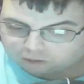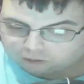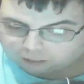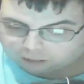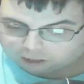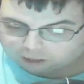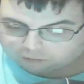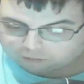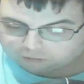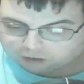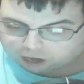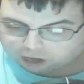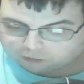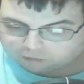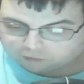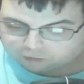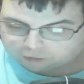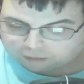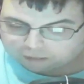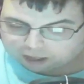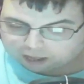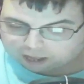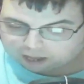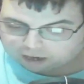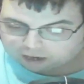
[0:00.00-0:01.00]
they've never
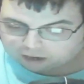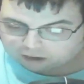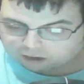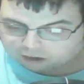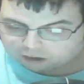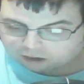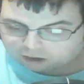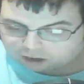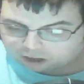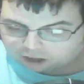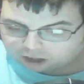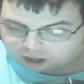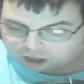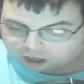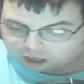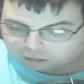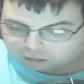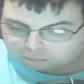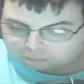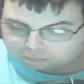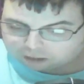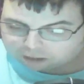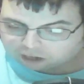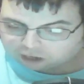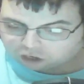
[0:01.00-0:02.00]
met. His
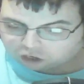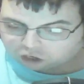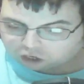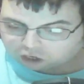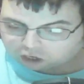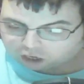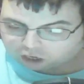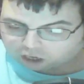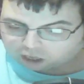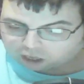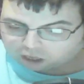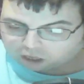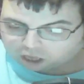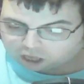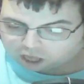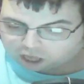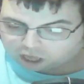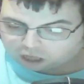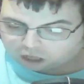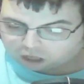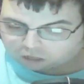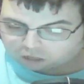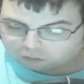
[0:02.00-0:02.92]
mansion contains